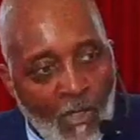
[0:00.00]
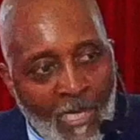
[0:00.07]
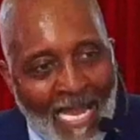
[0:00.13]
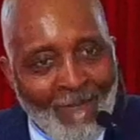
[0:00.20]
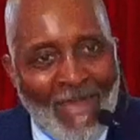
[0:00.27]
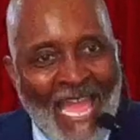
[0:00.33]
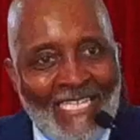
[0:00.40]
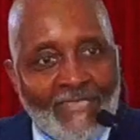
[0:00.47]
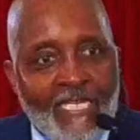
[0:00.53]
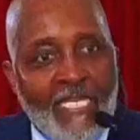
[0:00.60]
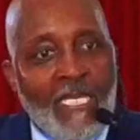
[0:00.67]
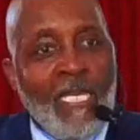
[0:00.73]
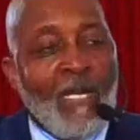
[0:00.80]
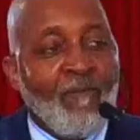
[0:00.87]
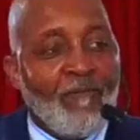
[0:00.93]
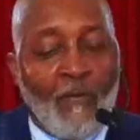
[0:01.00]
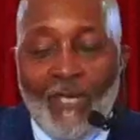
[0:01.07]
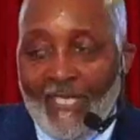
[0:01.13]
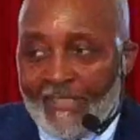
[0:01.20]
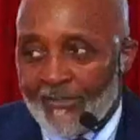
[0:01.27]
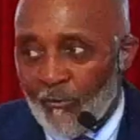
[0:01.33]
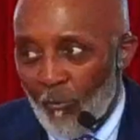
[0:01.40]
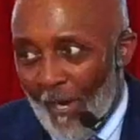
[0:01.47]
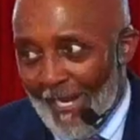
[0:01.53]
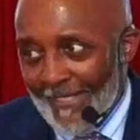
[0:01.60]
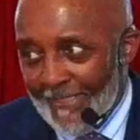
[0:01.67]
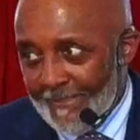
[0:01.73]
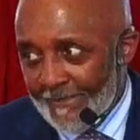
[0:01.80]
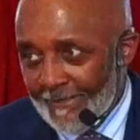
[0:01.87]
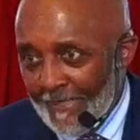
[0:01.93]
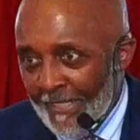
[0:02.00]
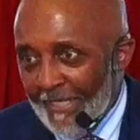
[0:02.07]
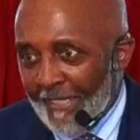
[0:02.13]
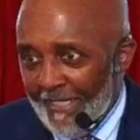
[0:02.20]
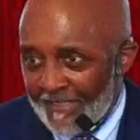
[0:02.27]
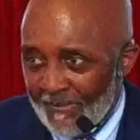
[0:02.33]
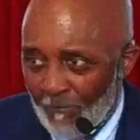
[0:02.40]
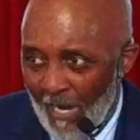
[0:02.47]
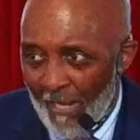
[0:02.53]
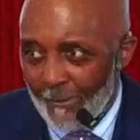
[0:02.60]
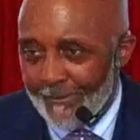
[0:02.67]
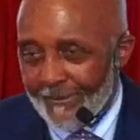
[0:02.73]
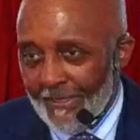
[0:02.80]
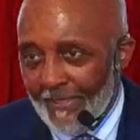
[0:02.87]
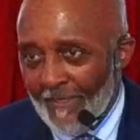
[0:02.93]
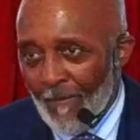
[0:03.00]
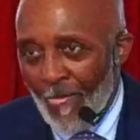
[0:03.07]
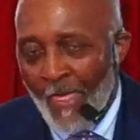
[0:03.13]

I'm asking him for his grace, his mercy.